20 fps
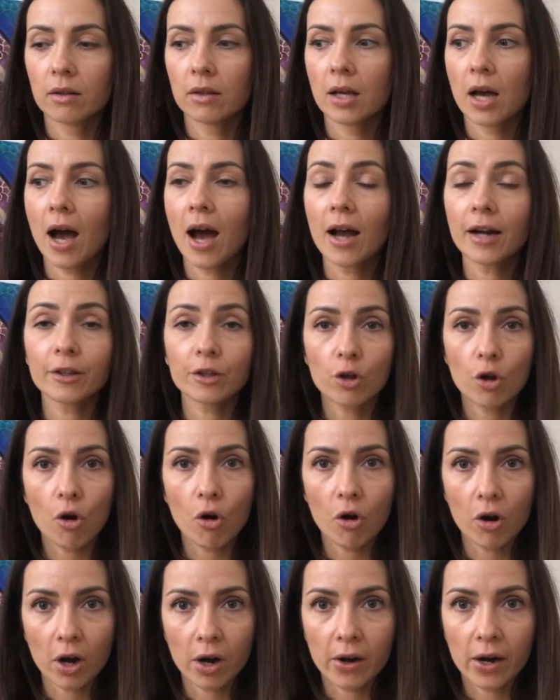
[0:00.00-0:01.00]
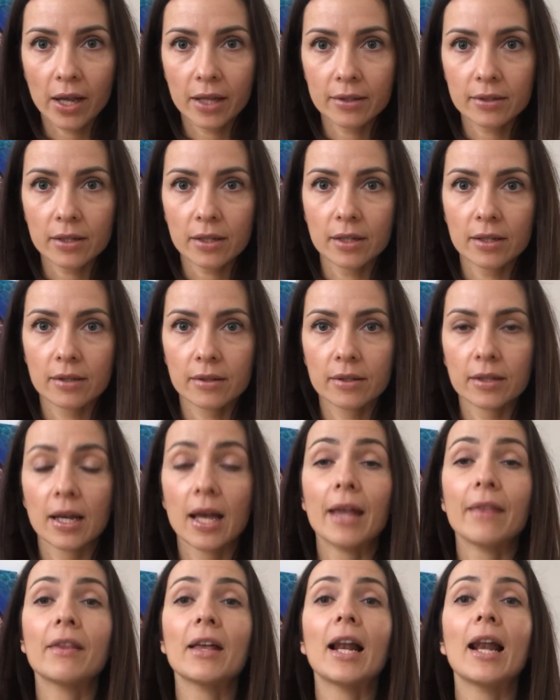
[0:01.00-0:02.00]
The heart coherence is
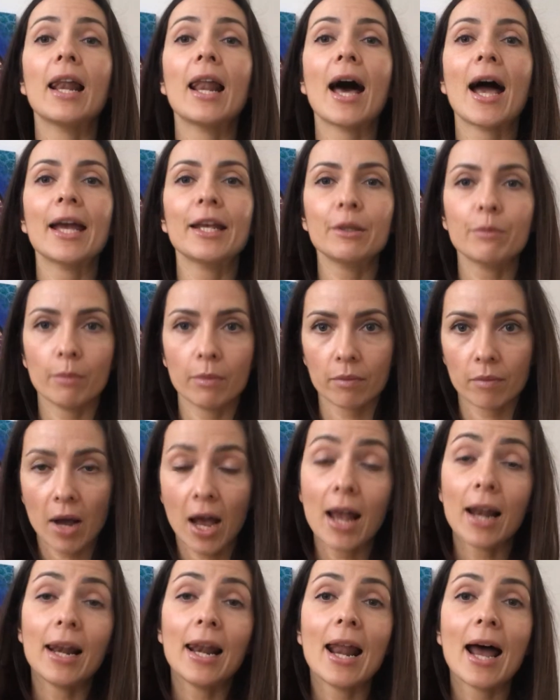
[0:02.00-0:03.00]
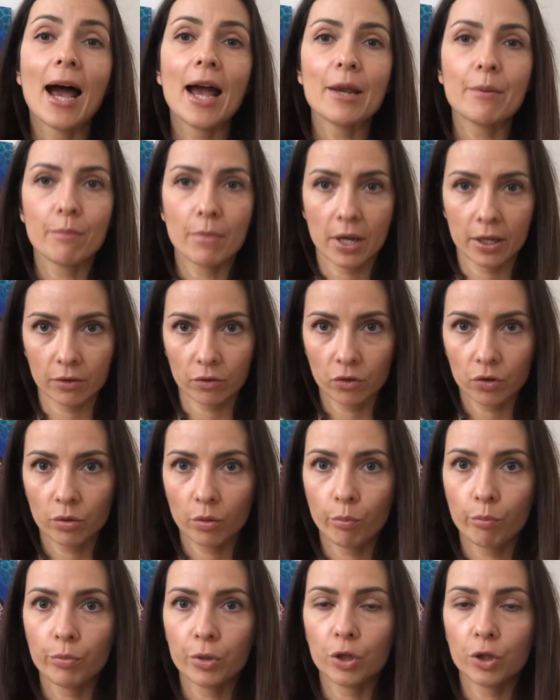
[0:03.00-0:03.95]
an alignment